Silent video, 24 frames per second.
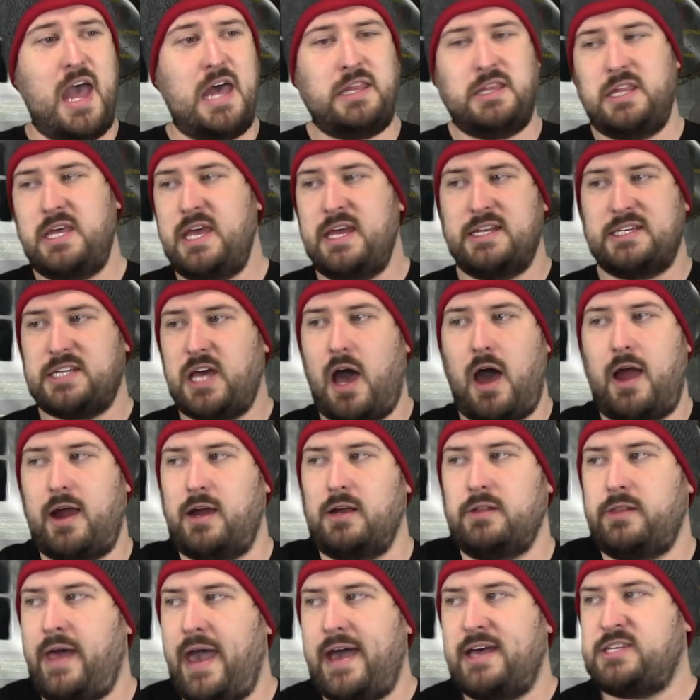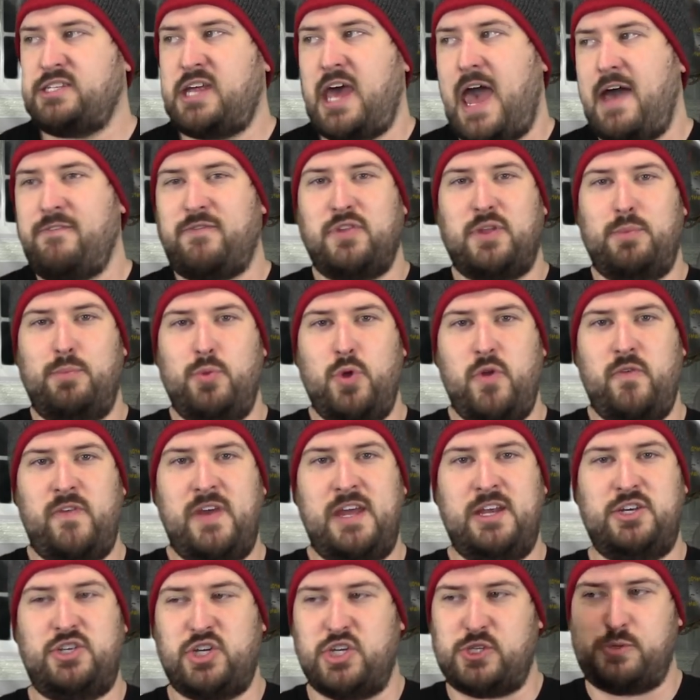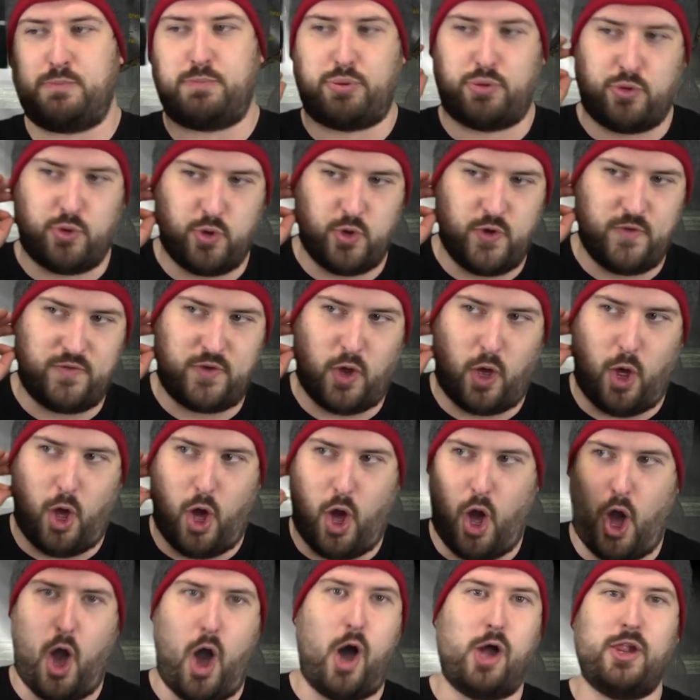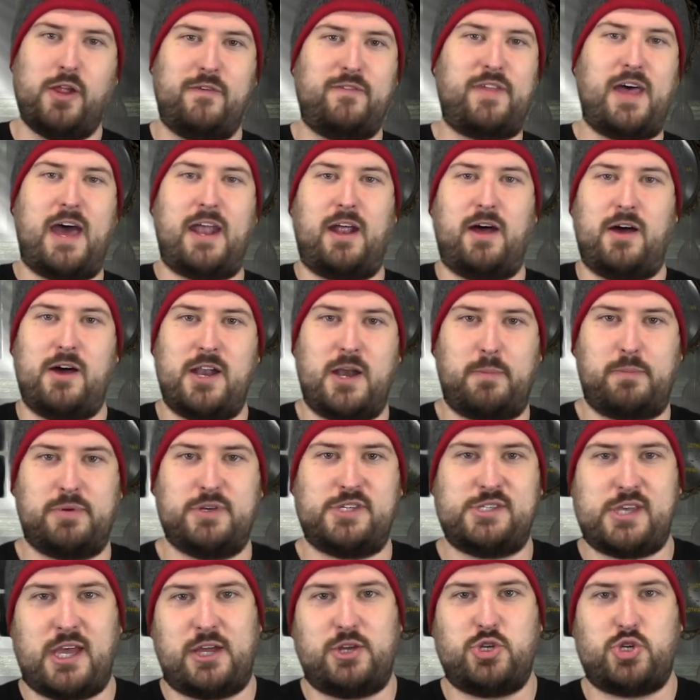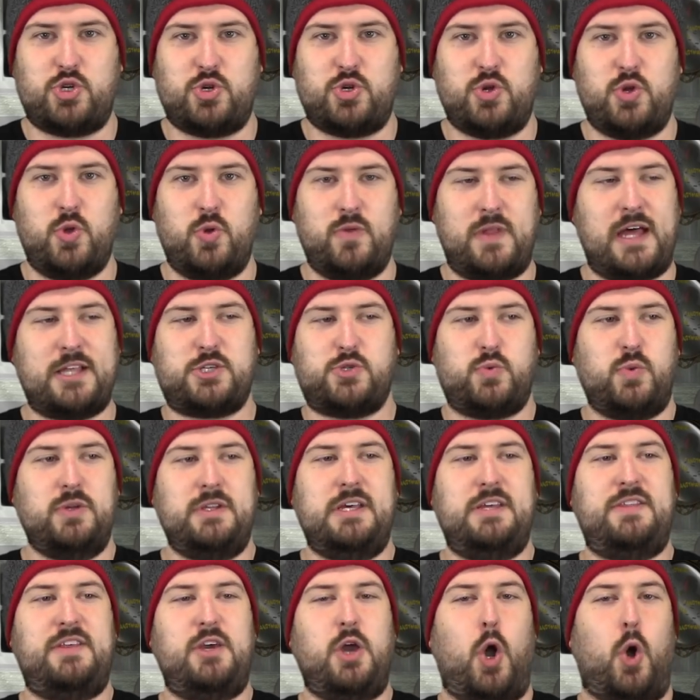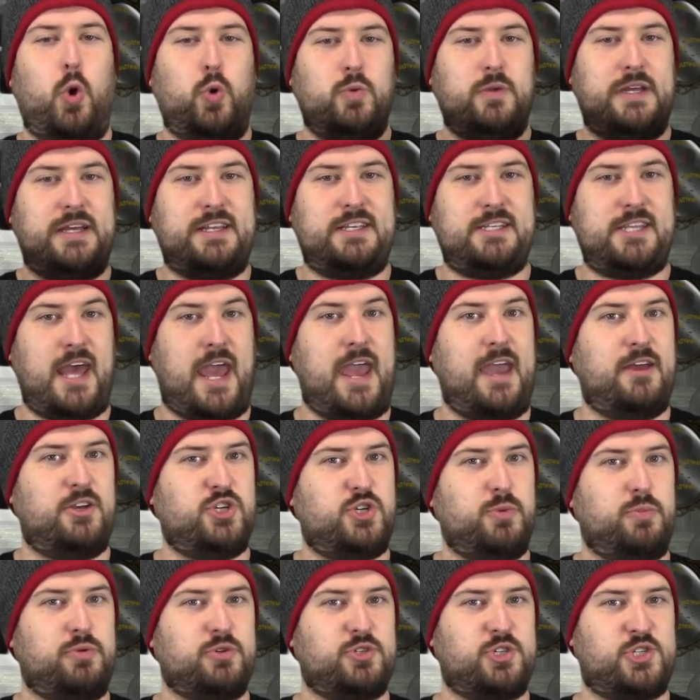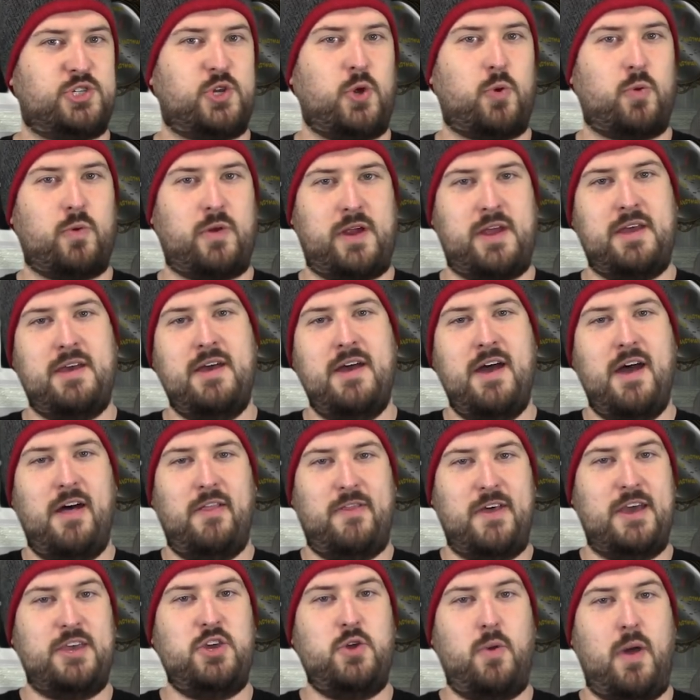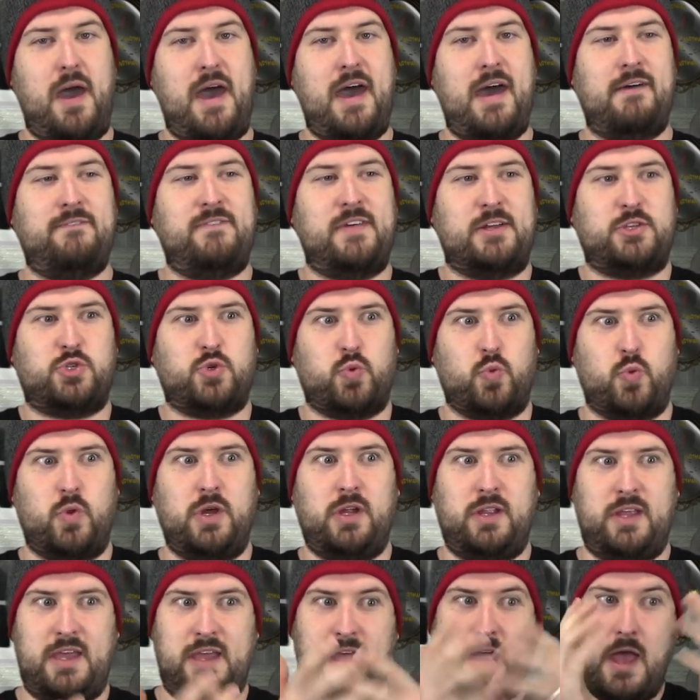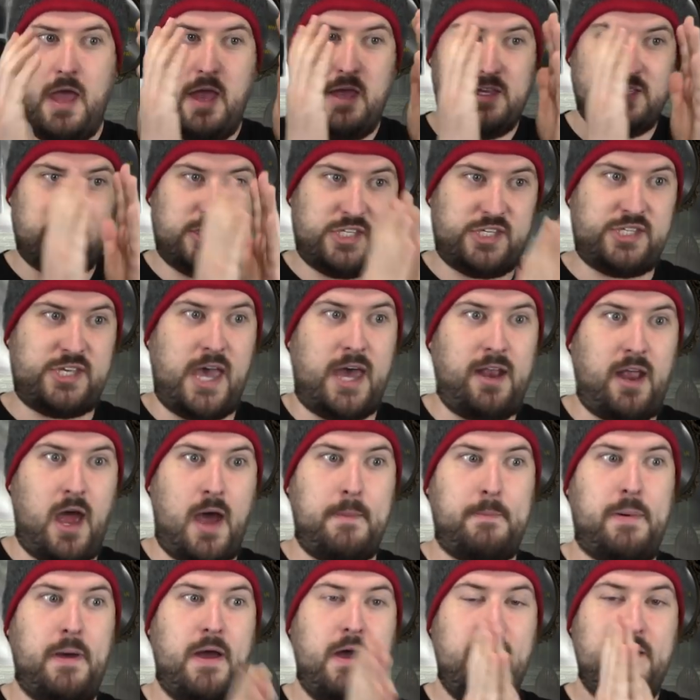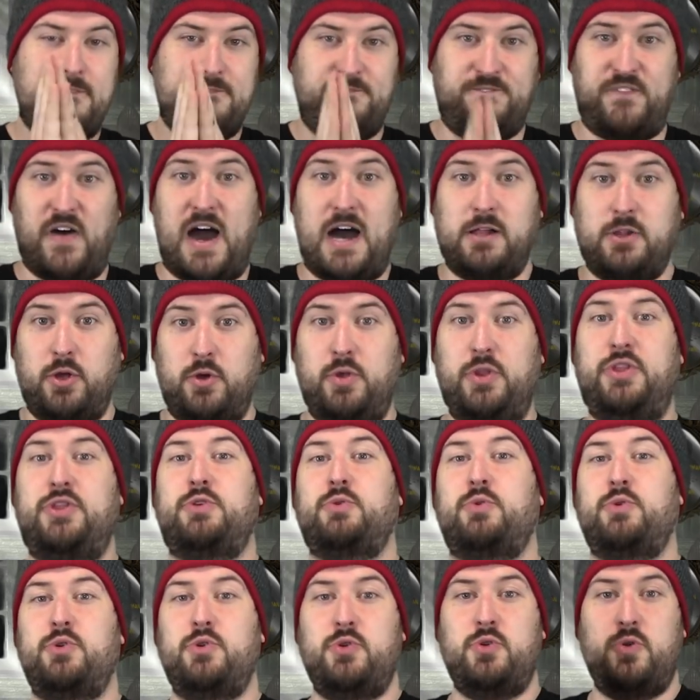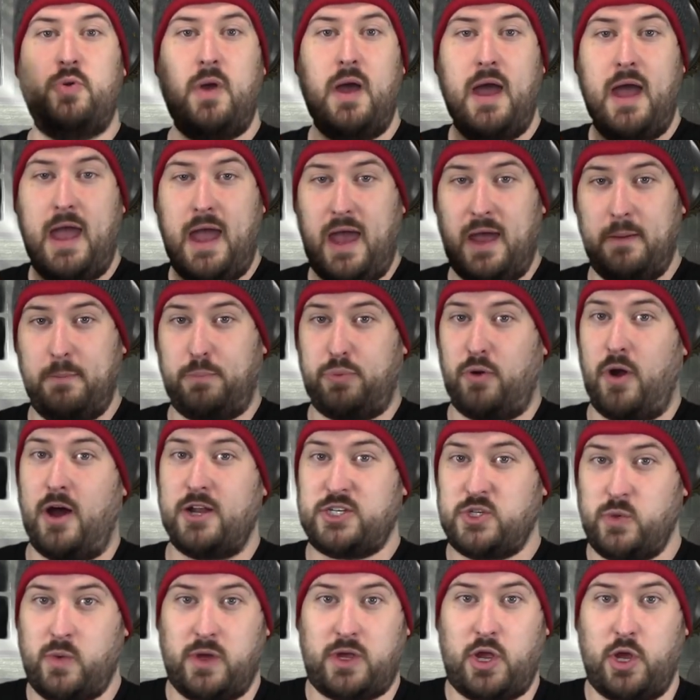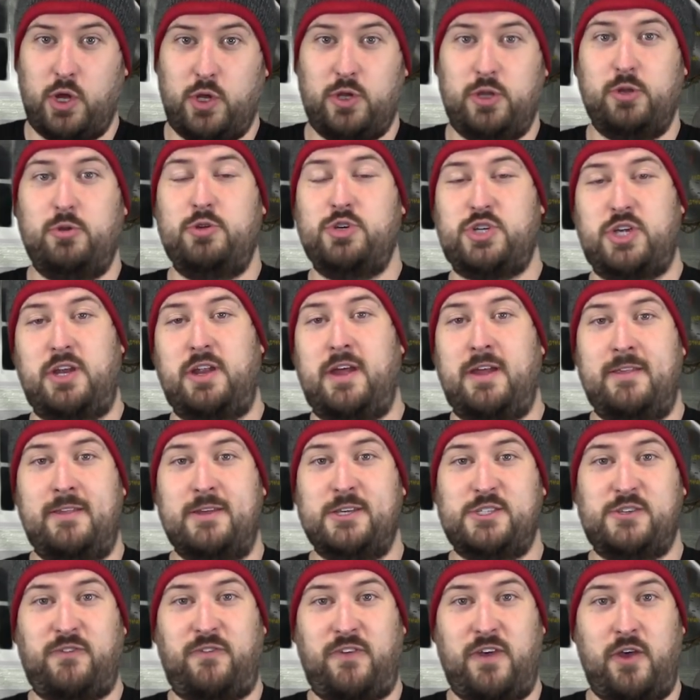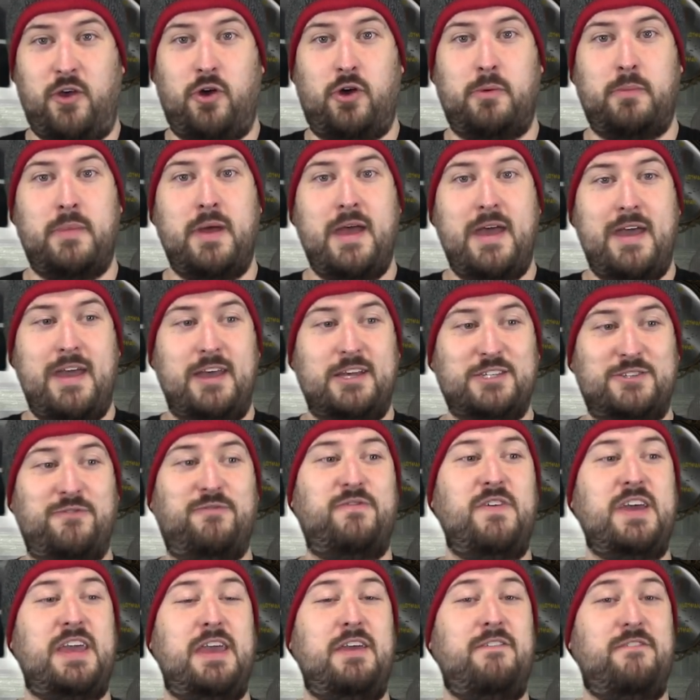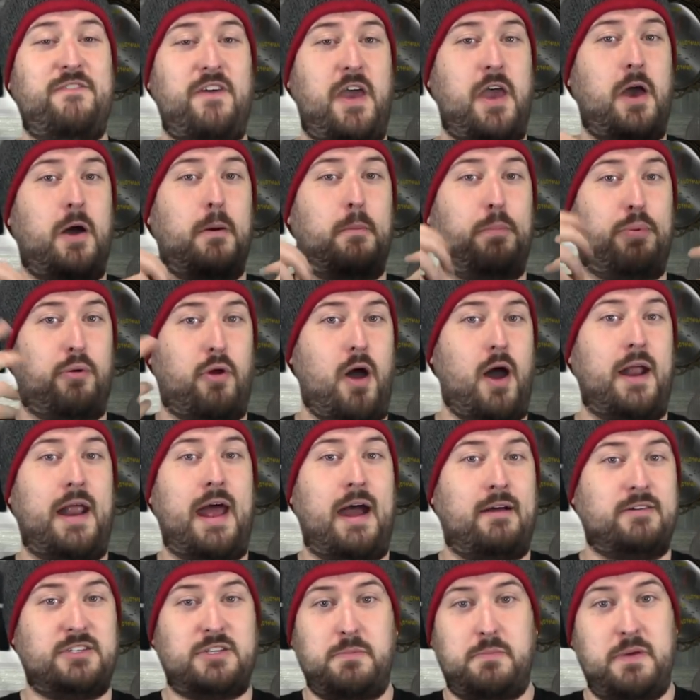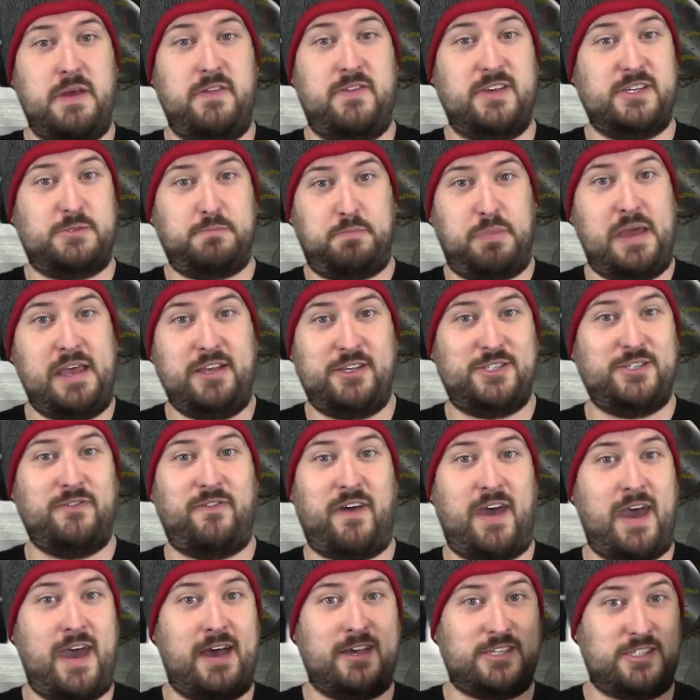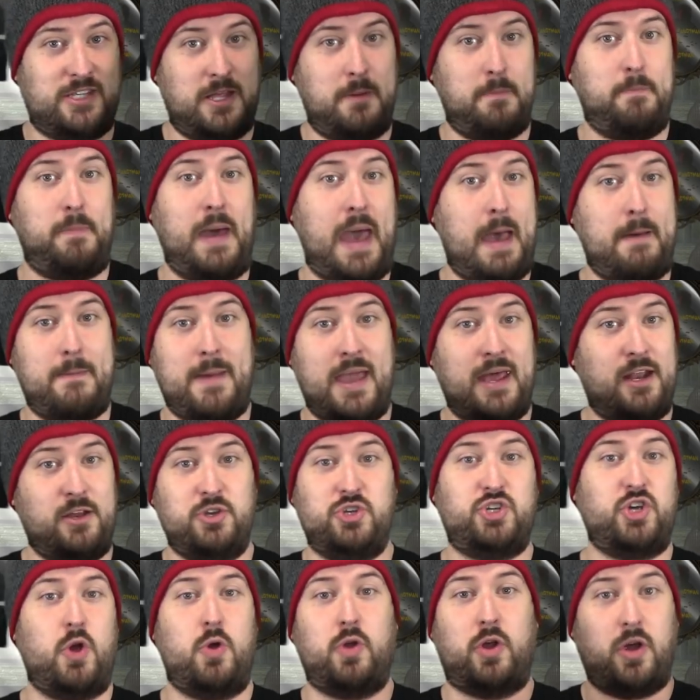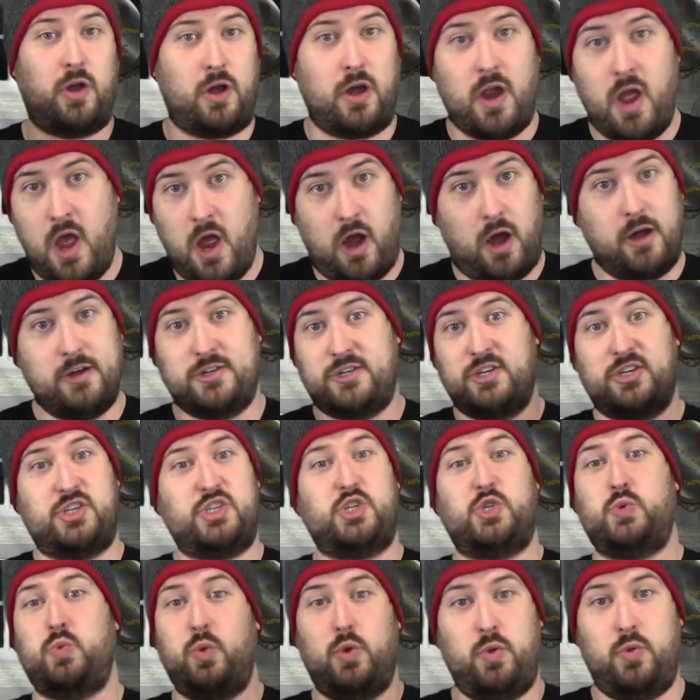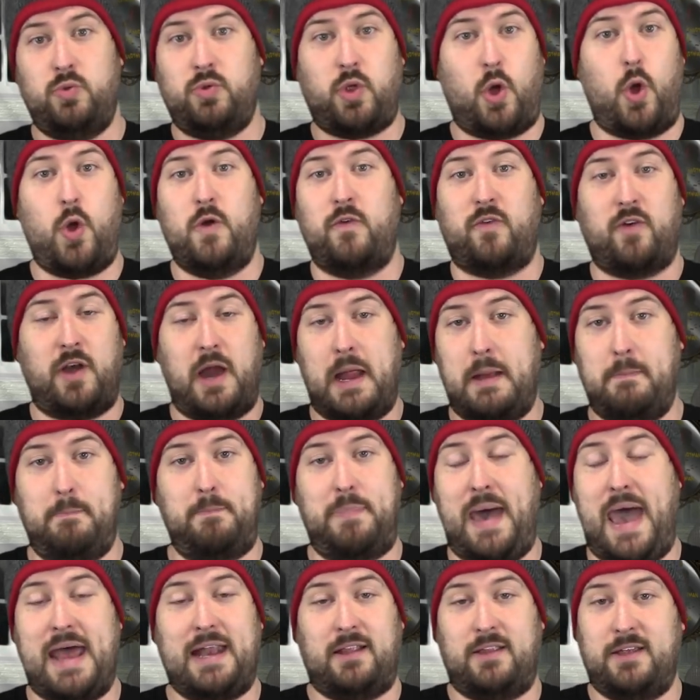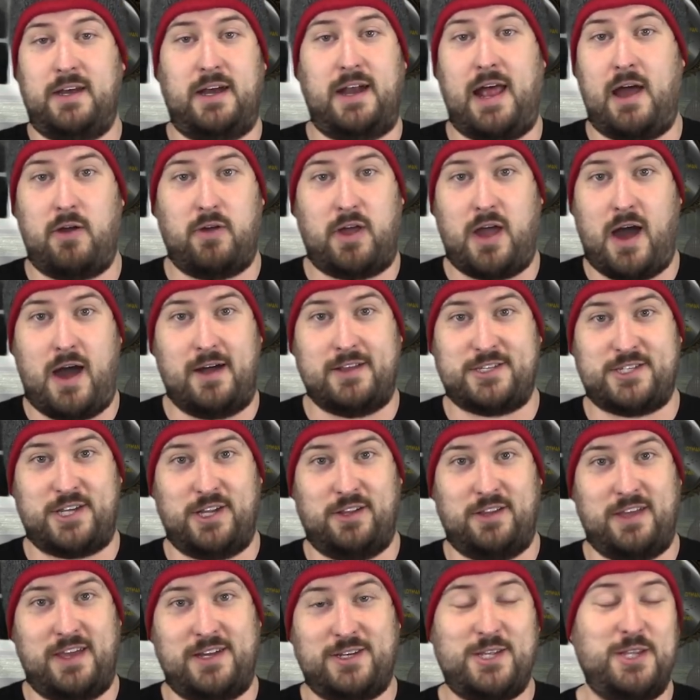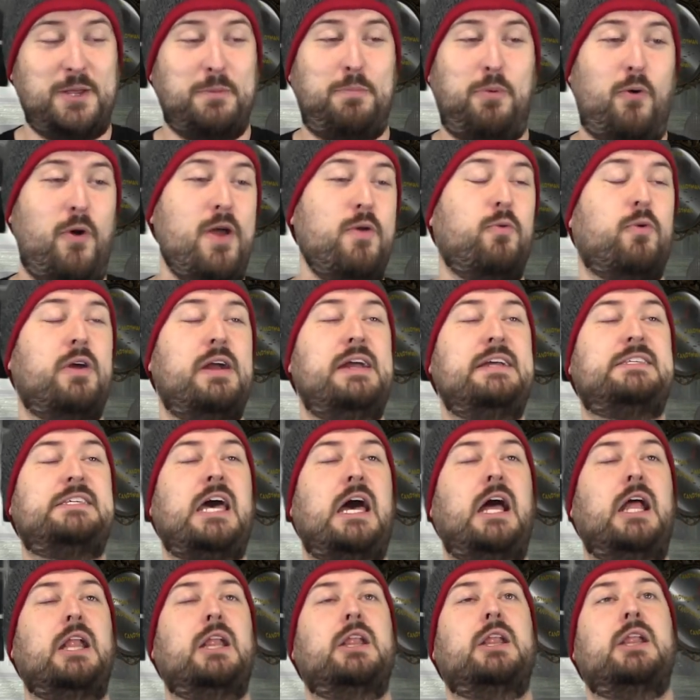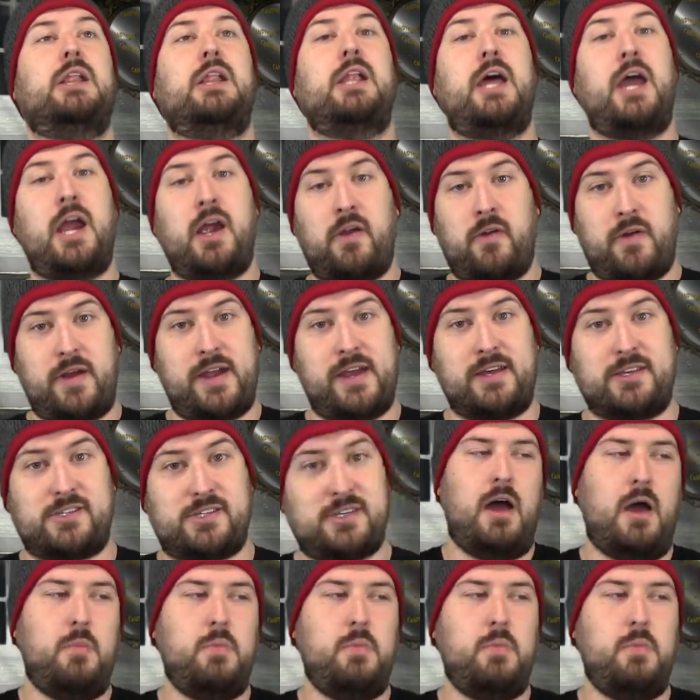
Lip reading: And the entire last half of the movie just proved all of that 100% true. That's really the only tangible story that you have that's really set up, followed through, and brought to a conclusion in this film, is Vicky Vale brought out to be this piece of ass that Batman and Joker are just swooned over and battling it out constantly, to the point where it's hilarious.